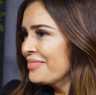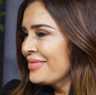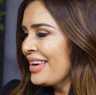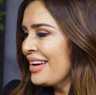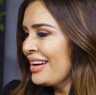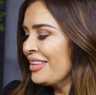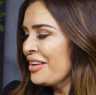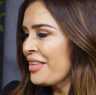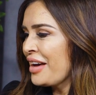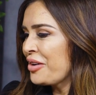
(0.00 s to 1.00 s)
Yeah, I
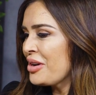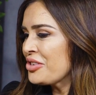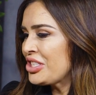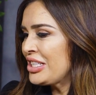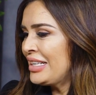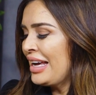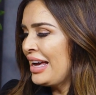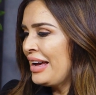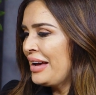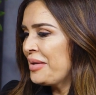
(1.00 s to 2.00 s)
love that question.
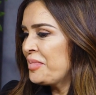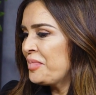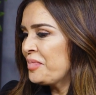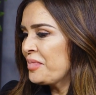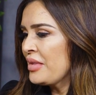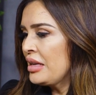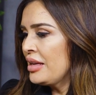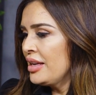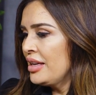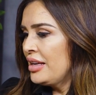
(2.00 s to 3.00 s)
The
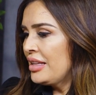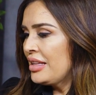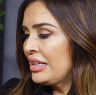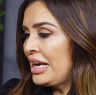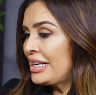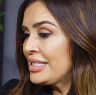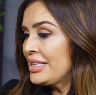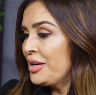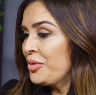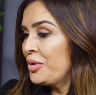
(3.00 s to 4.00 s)

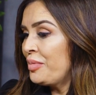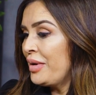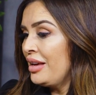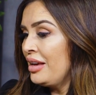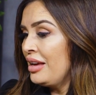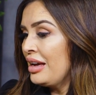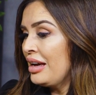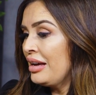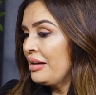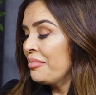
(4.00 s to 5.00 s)
legacy would be
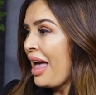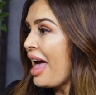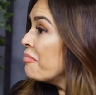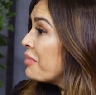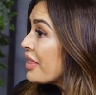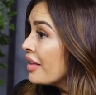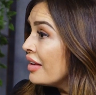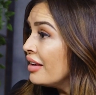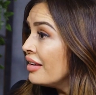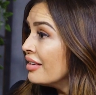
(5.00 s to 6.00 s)

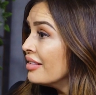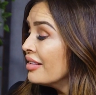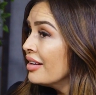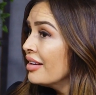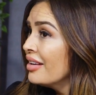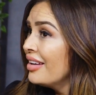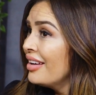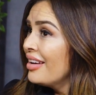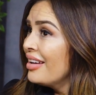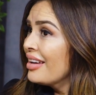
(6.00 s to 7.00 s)
empathy,
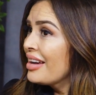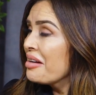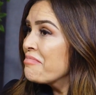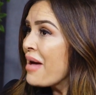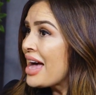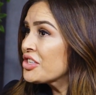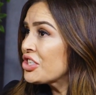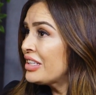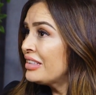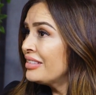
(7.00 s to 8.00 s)

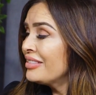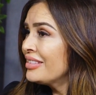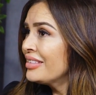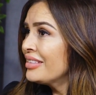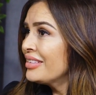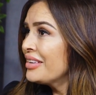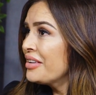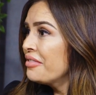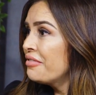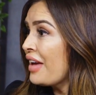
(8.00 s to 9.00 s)
compassion,
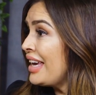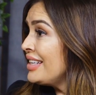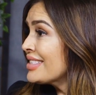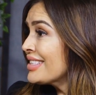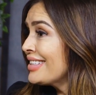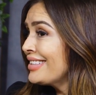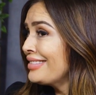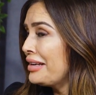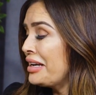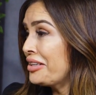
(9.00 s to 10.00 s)
faith,
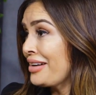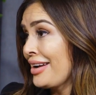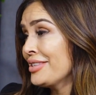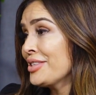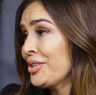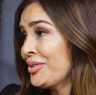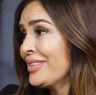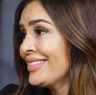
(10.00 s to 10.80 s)
and gratitude.